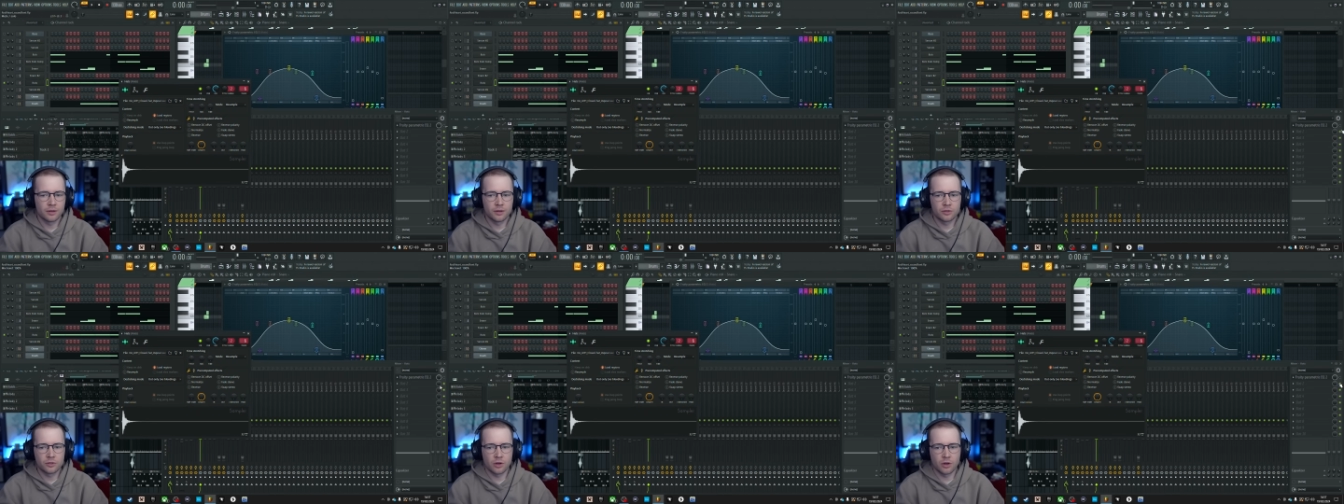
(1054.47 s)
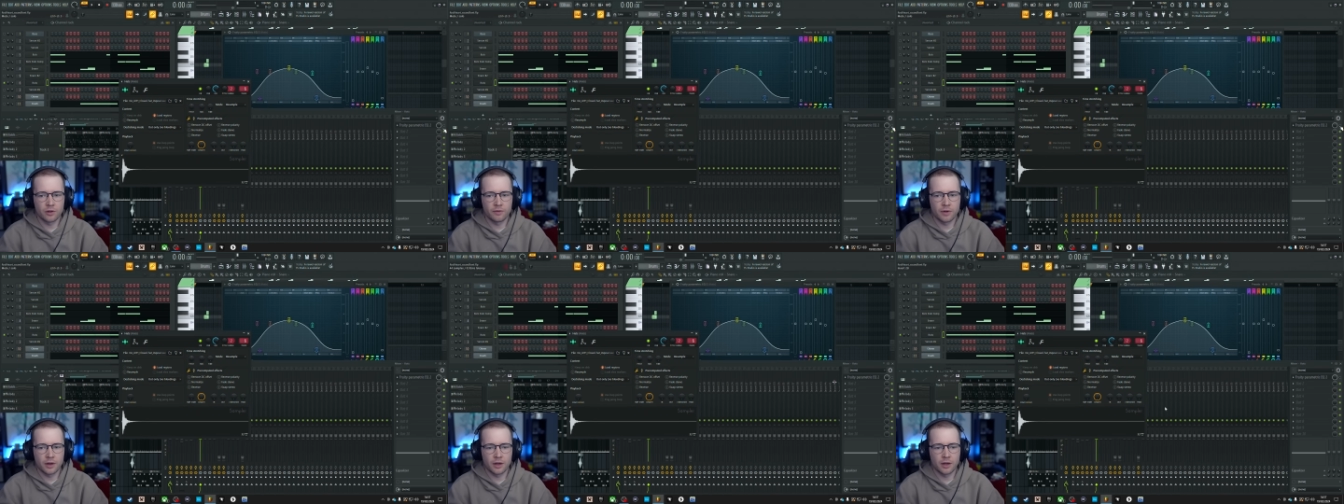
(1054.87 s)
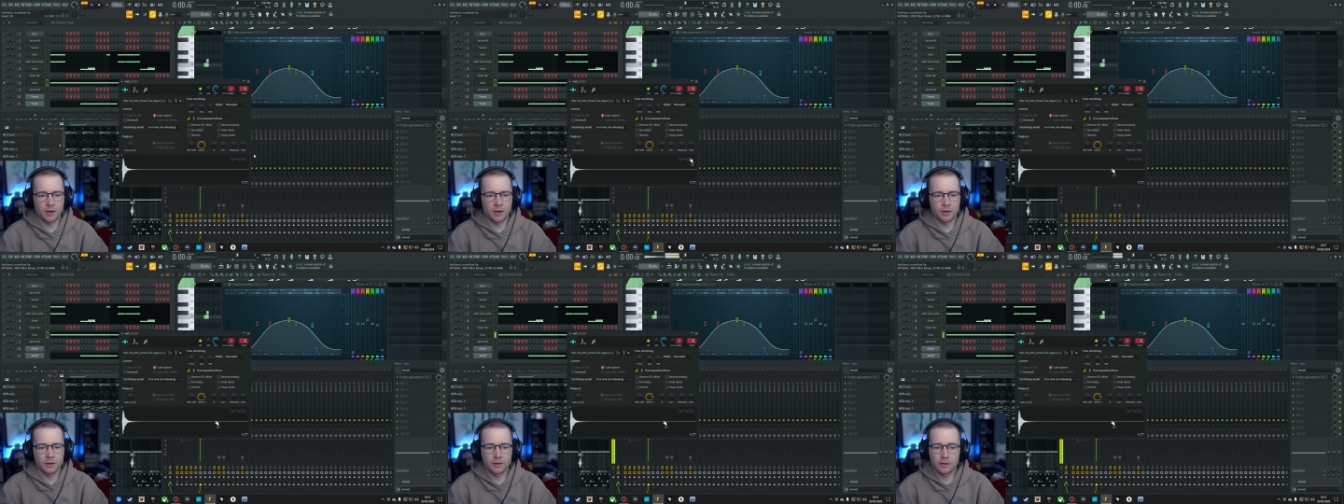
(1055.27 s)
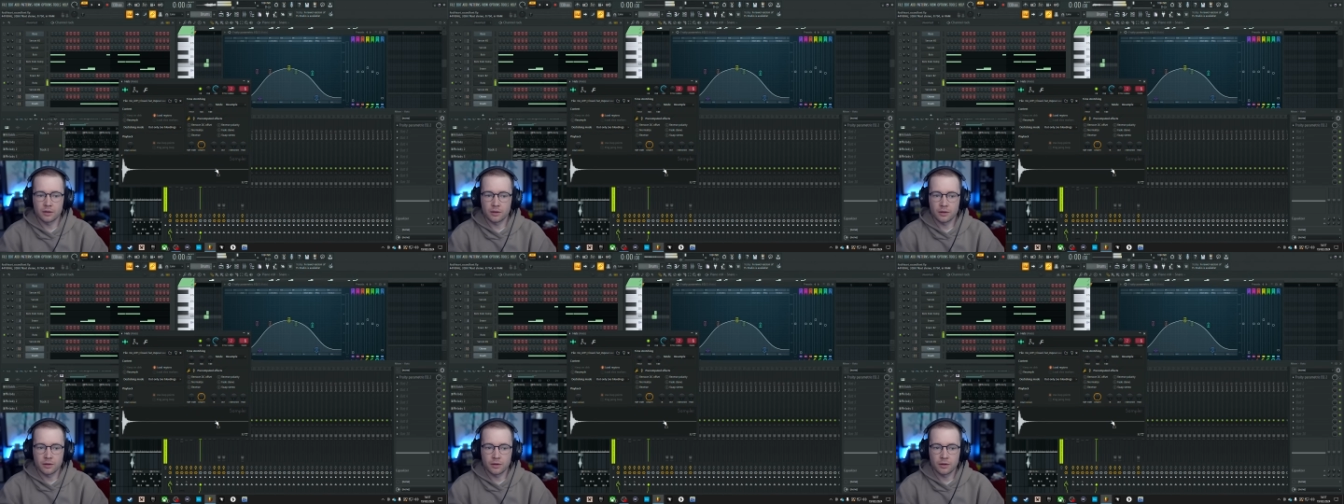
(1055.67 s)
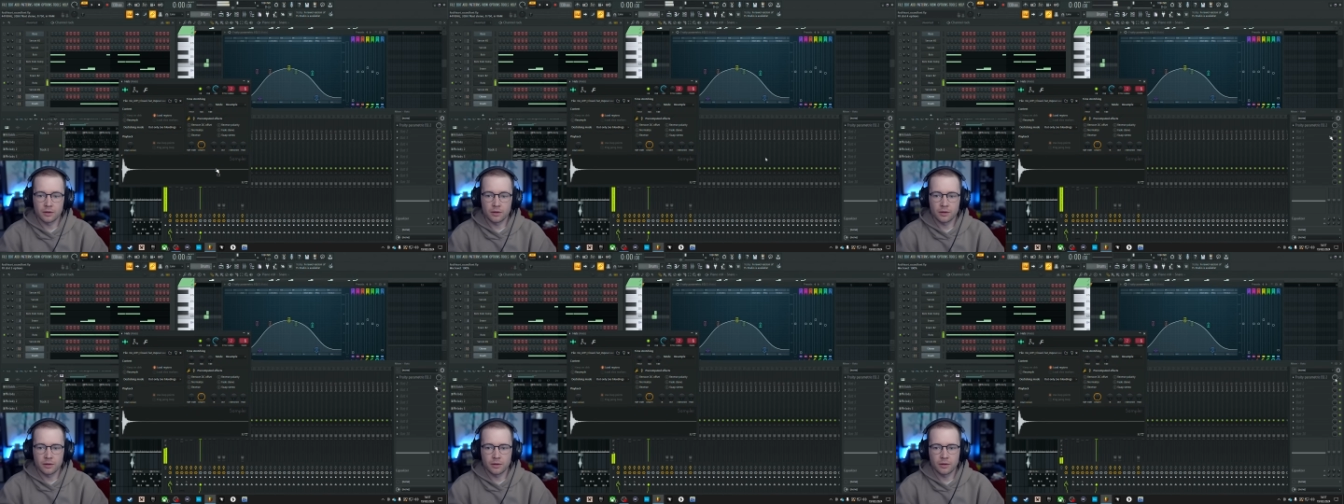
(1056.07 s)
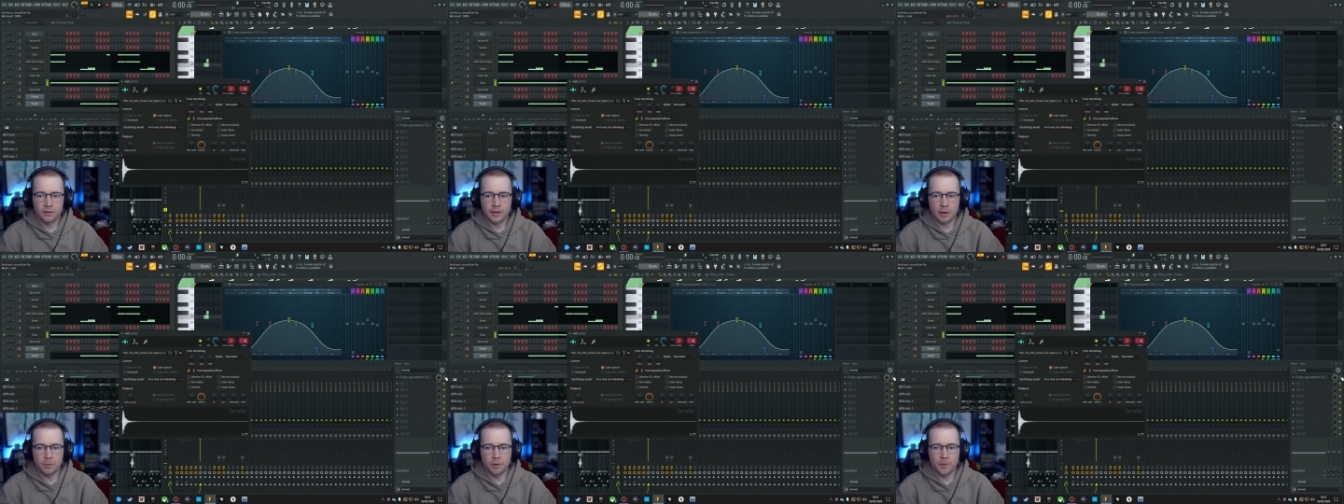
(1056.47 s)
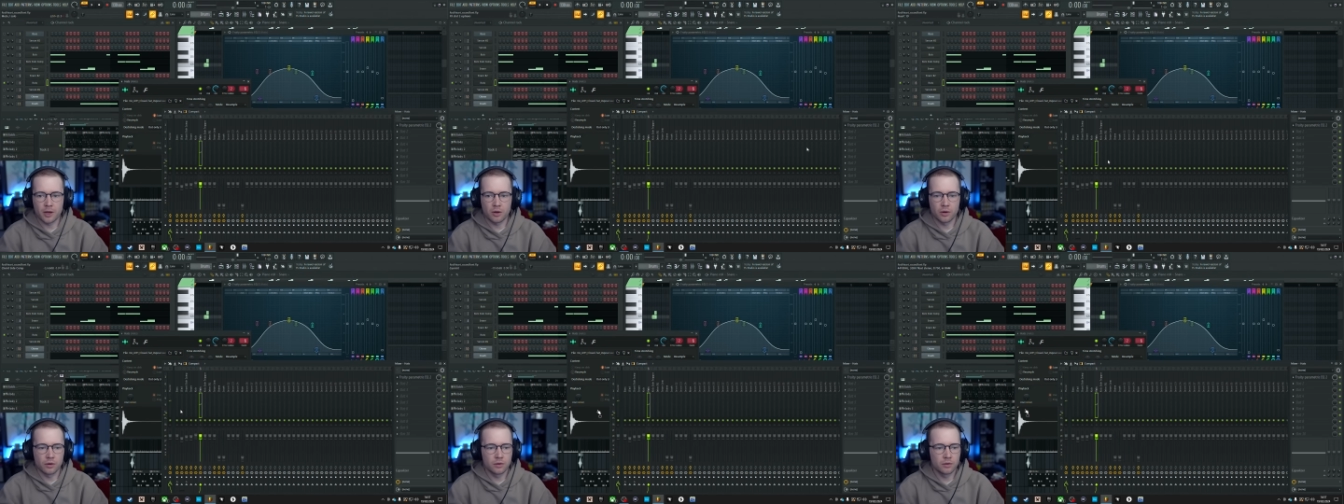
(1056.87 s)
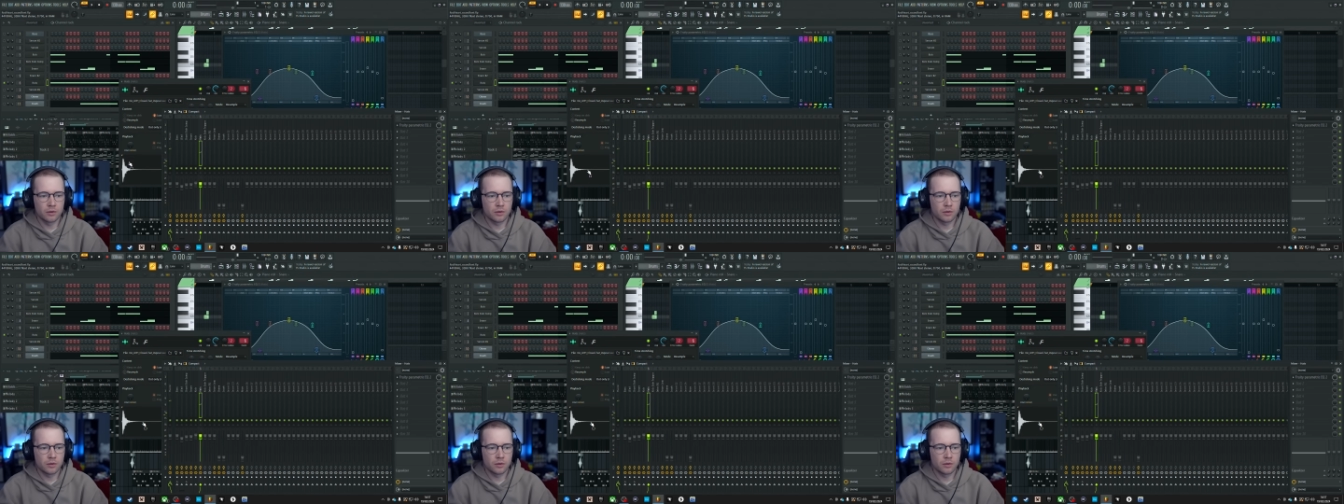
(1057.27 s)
So if I now put it back on,